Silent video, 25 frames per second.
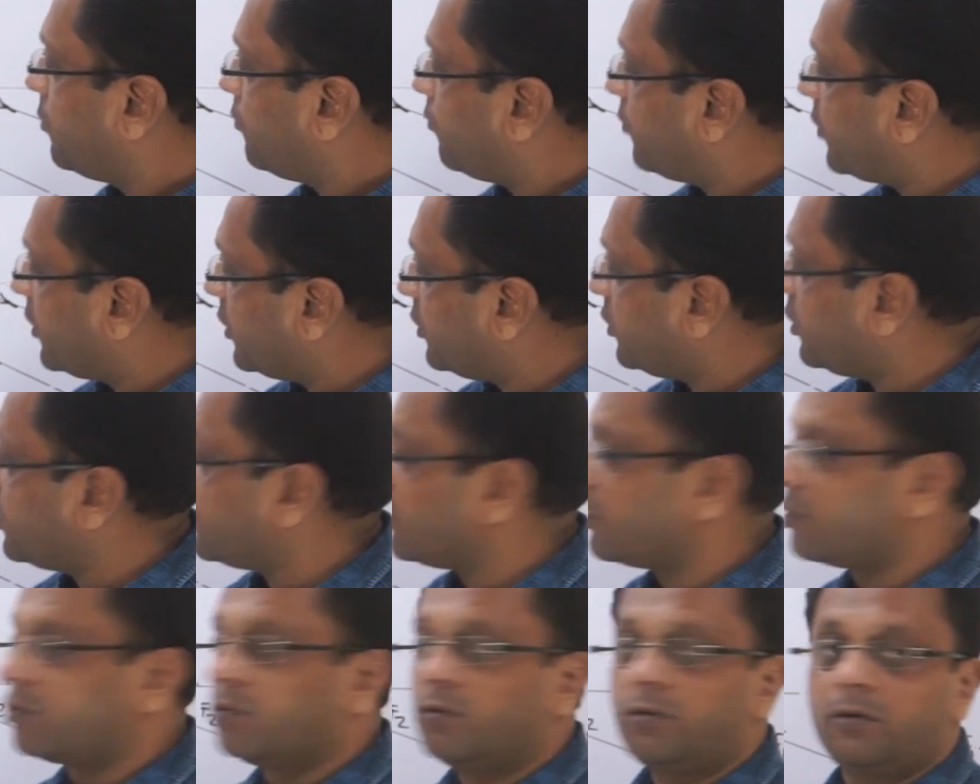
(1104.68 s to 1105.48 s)
very
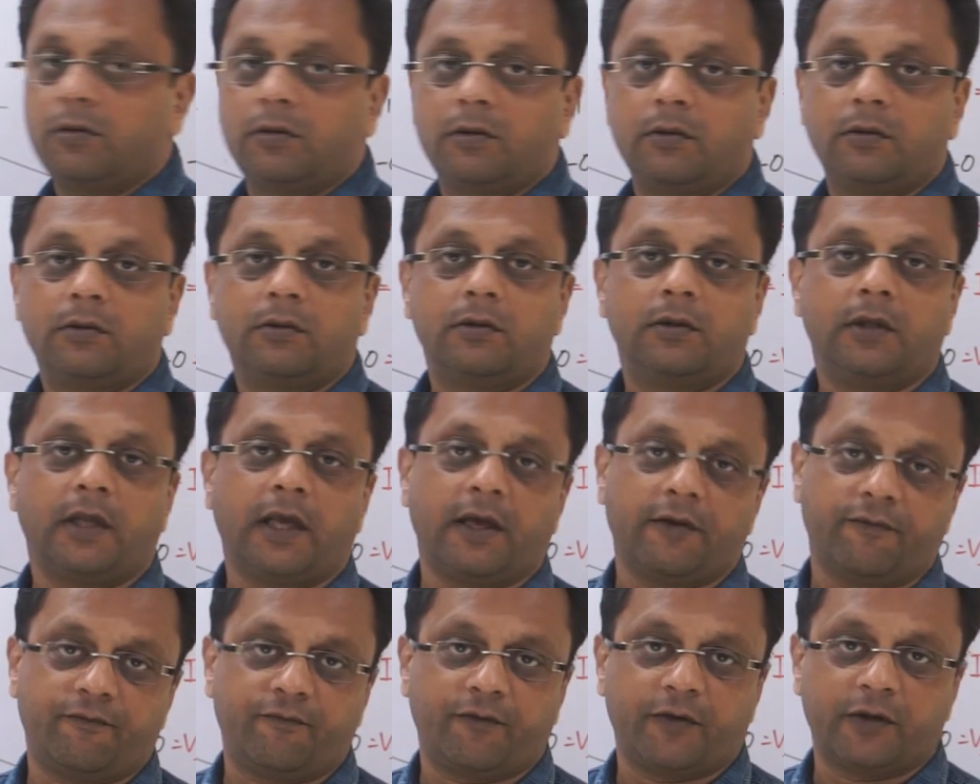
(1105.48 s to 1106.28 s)
near to
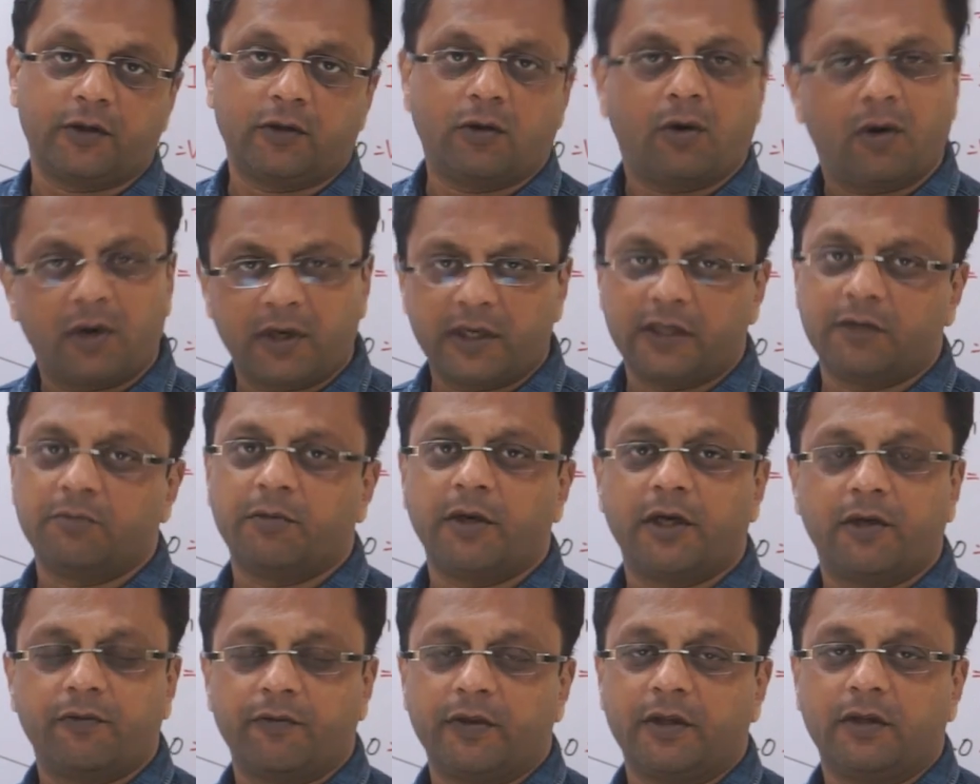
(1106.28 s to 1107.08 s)
F1 or in
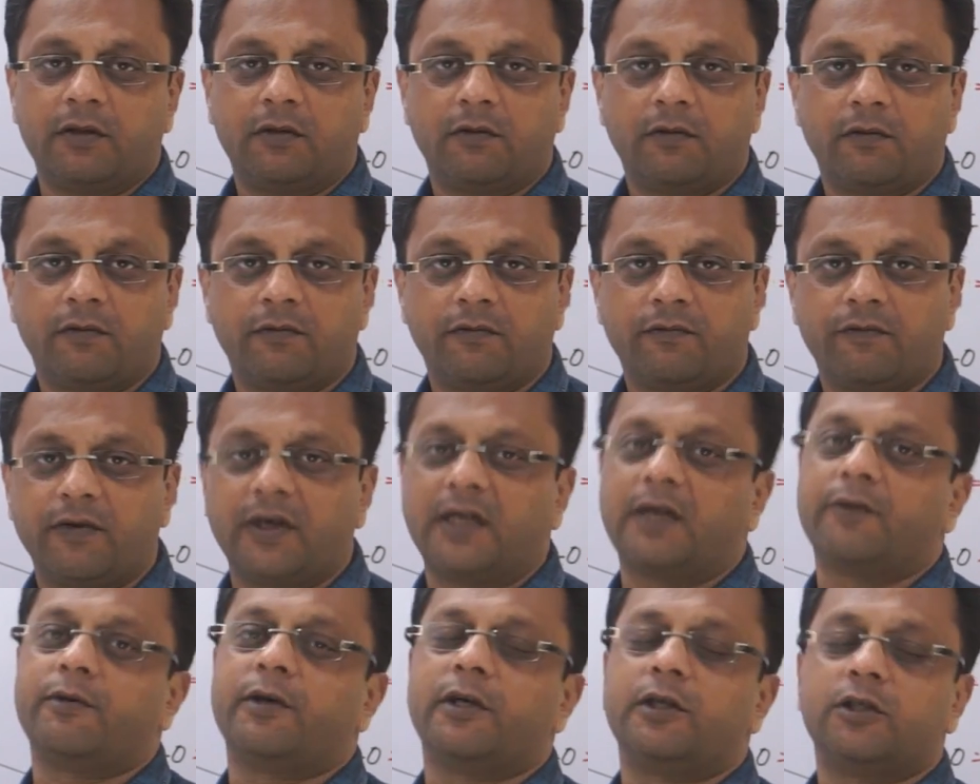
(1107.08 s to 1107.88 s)
between,
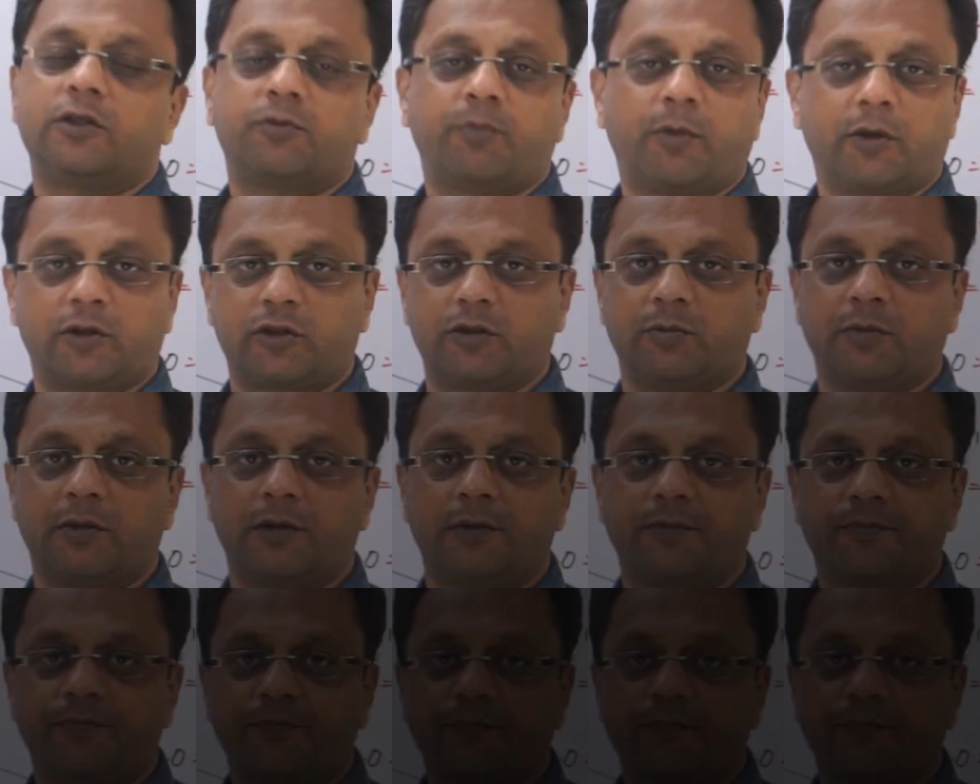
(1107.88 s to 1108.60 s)
wherever it is possible.